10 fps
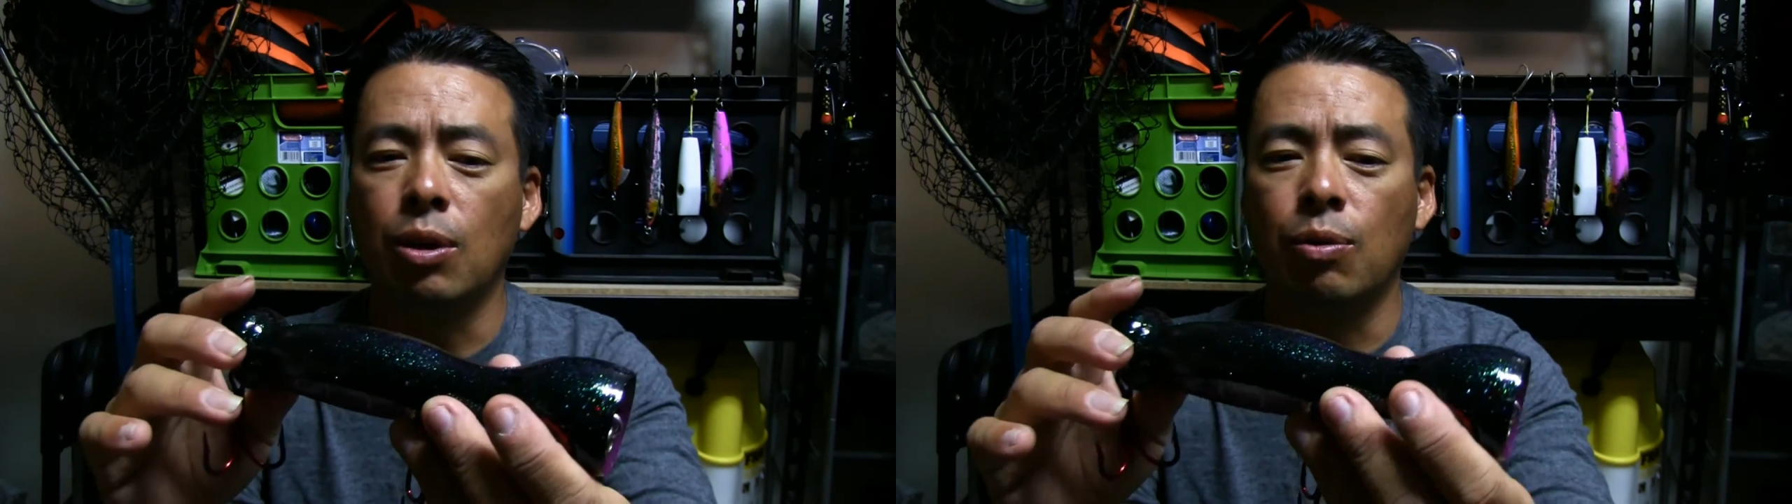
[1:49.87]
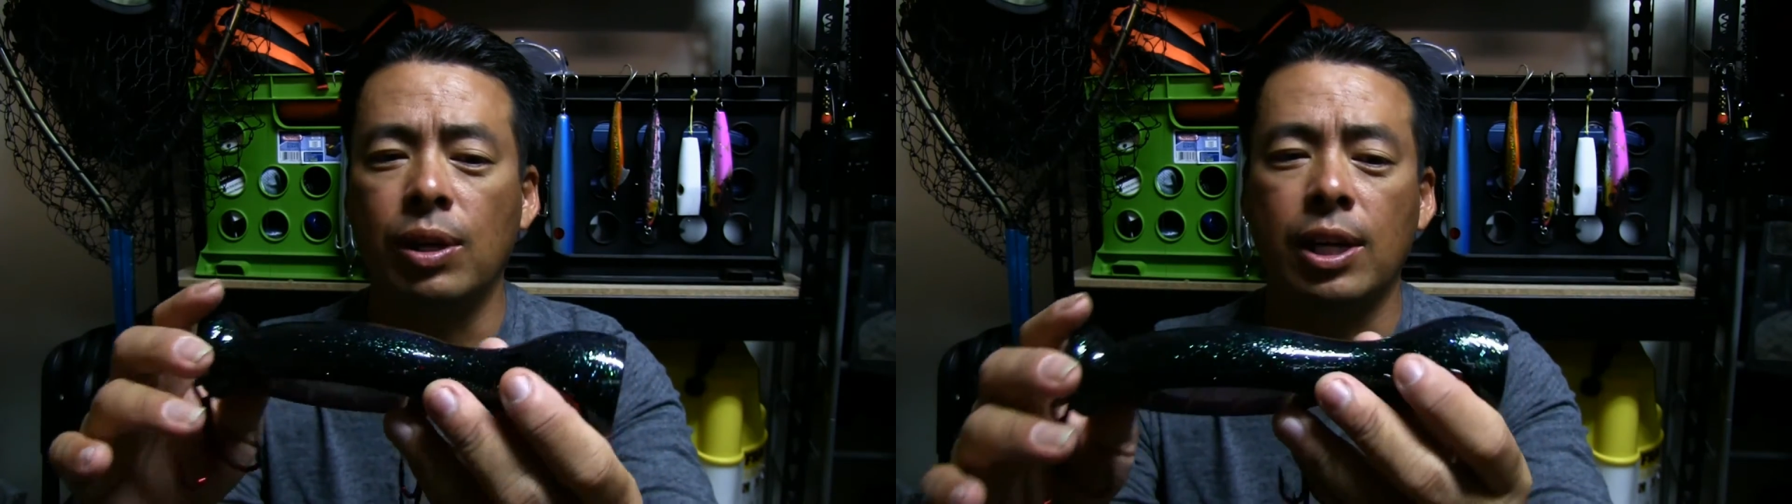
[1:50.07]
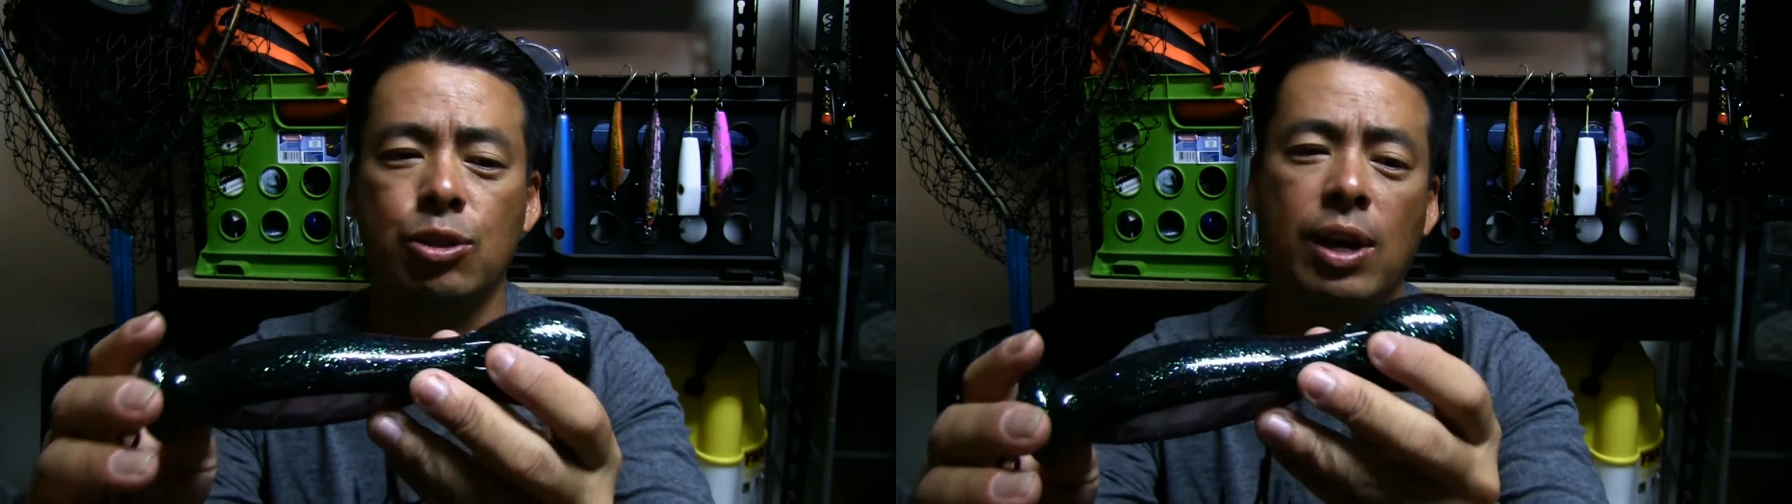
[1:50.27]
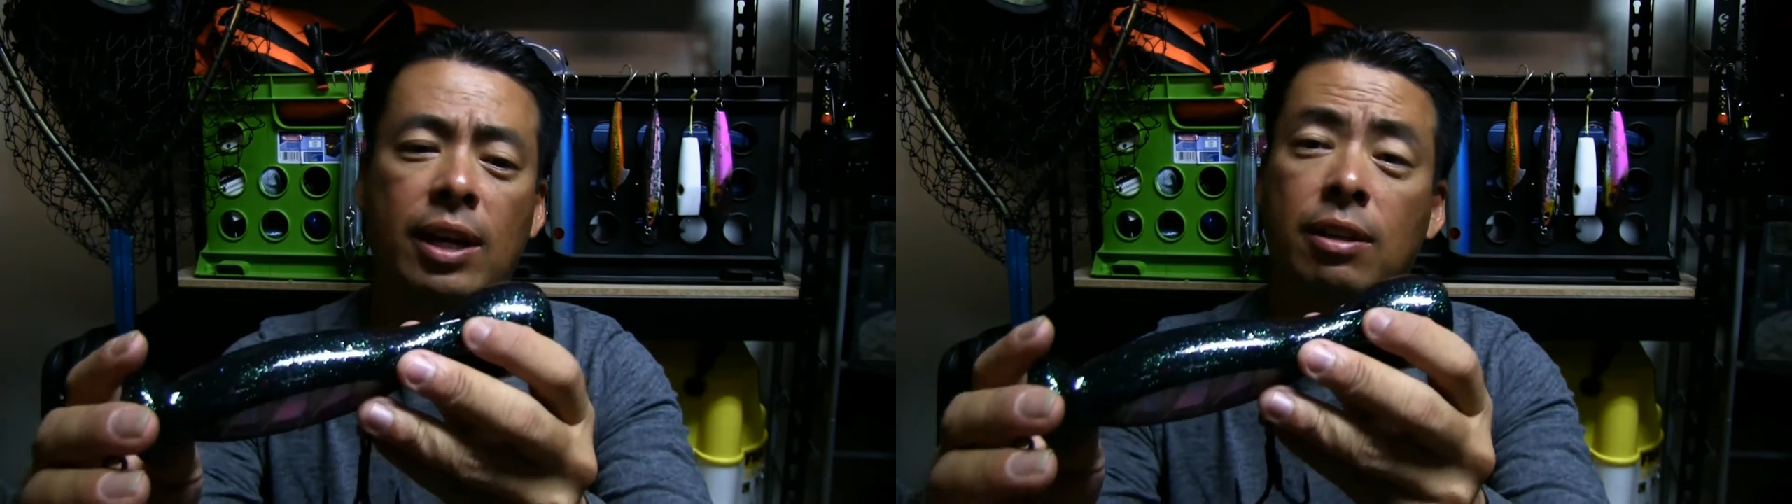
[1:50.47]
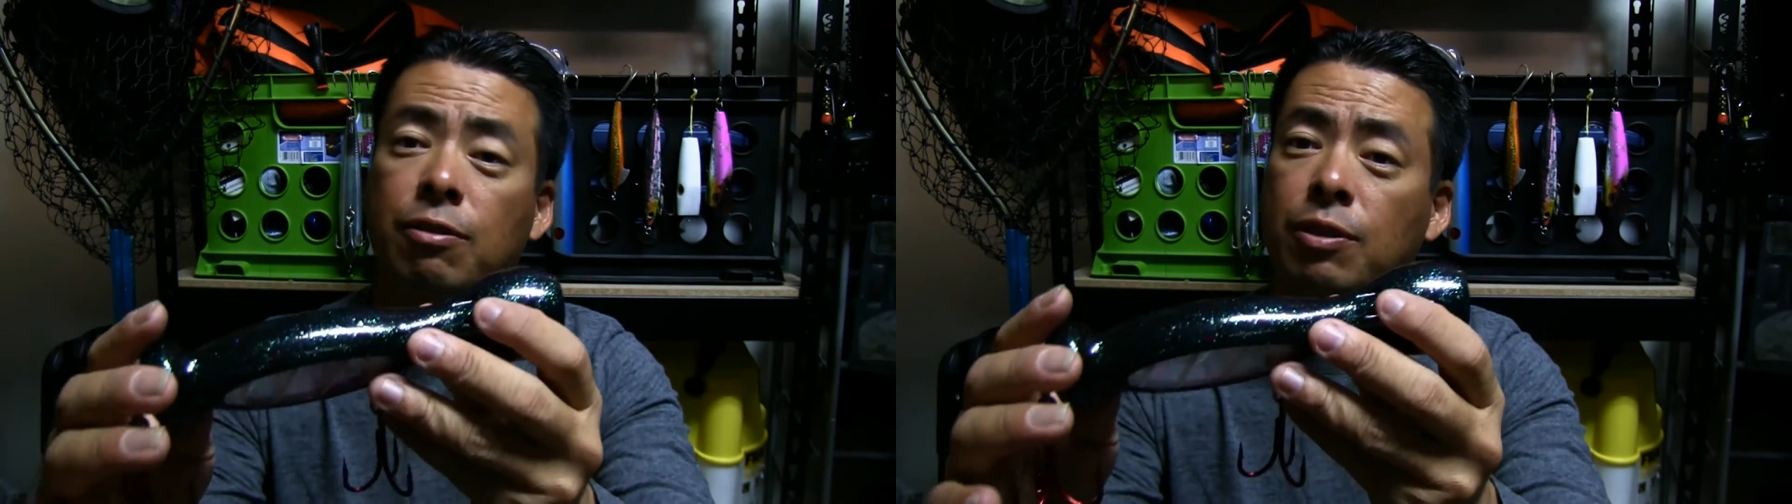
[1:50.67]
really
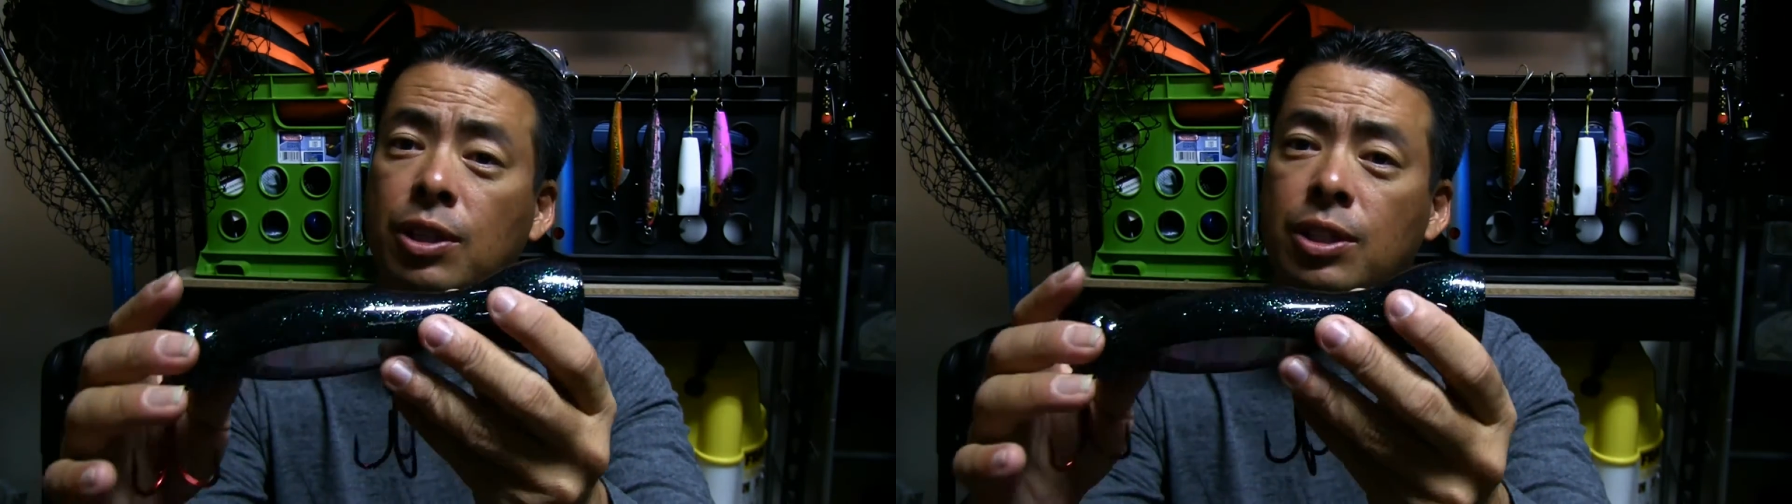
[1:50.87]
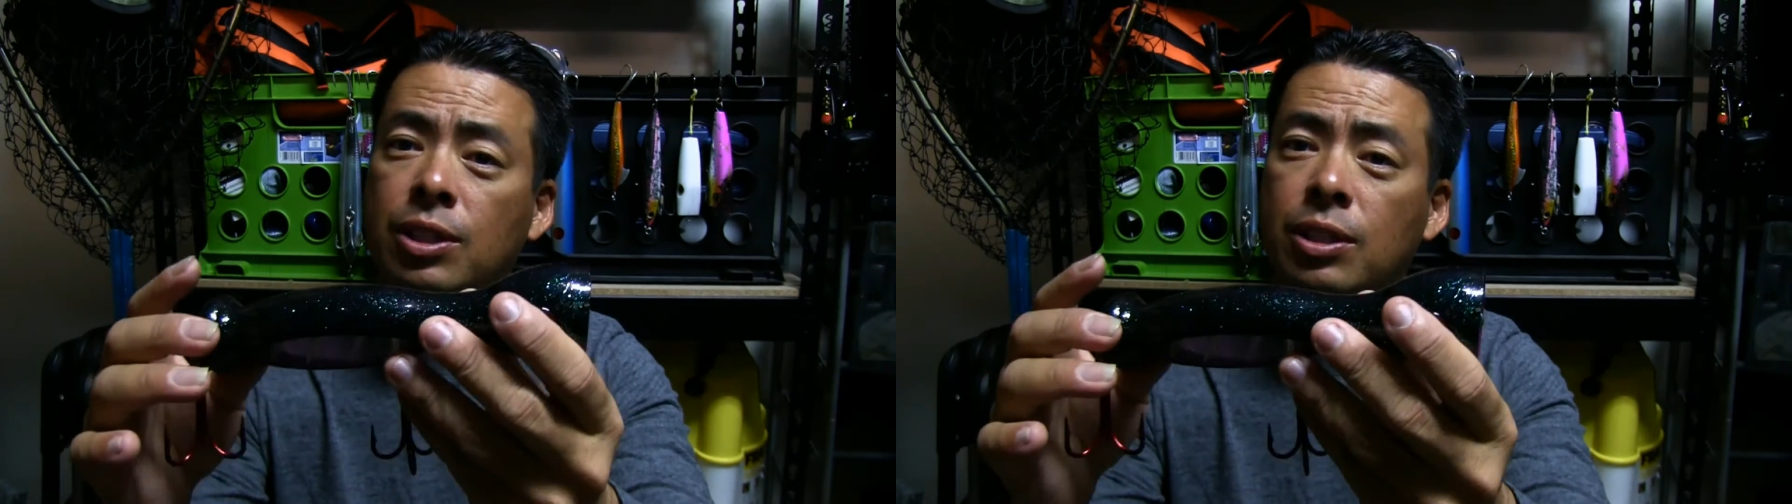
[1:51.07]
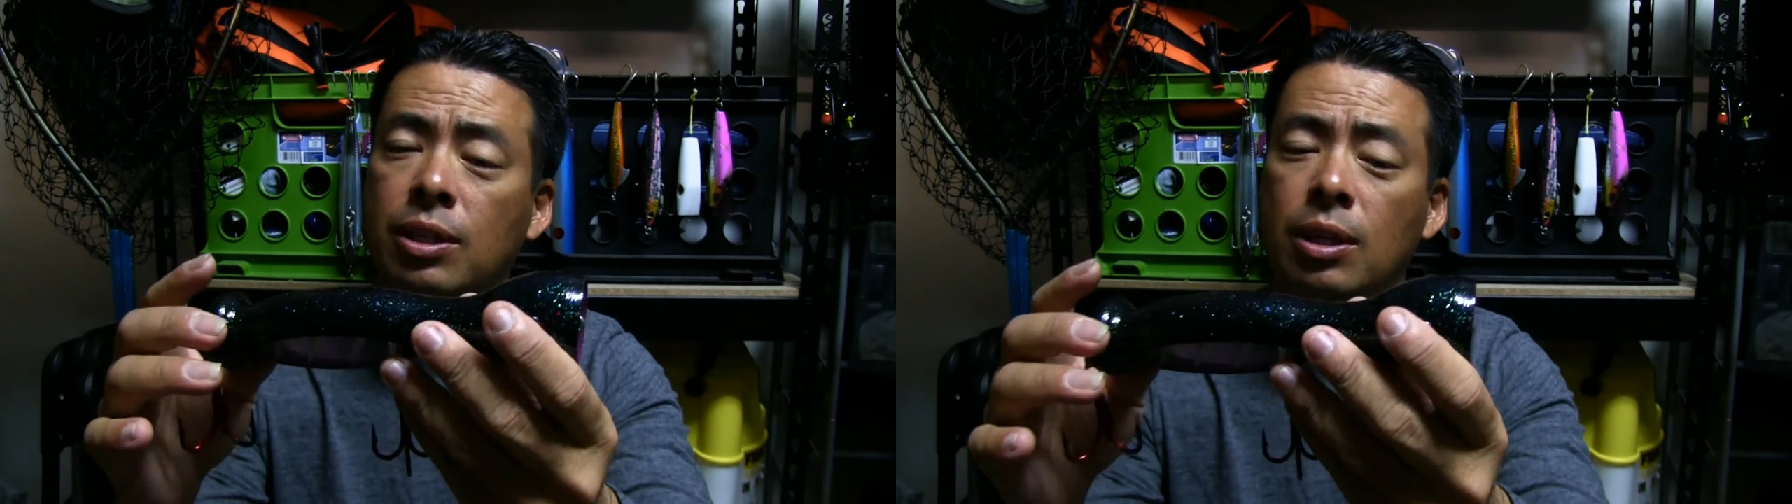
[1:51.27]
attract the fish.